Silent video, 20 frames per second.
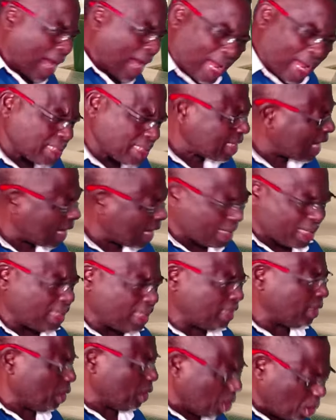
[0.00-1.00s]

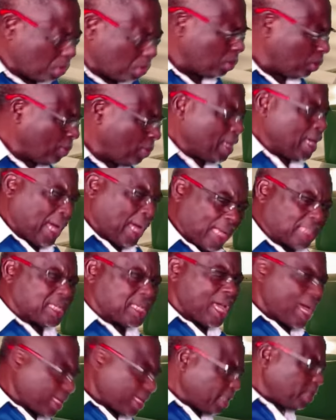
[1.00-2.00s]
attacking you,
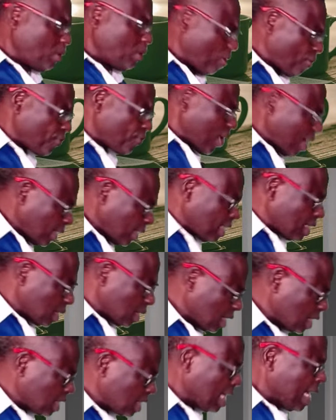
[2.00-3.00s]
attacking your
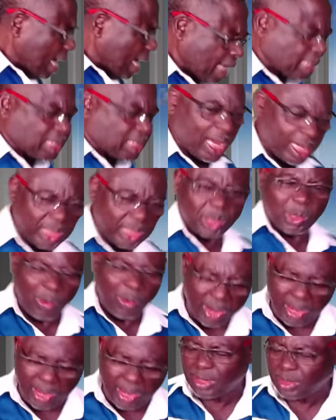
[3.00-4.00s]
finances, attacking
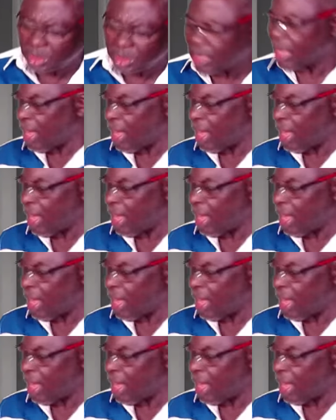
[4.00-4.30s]
your health,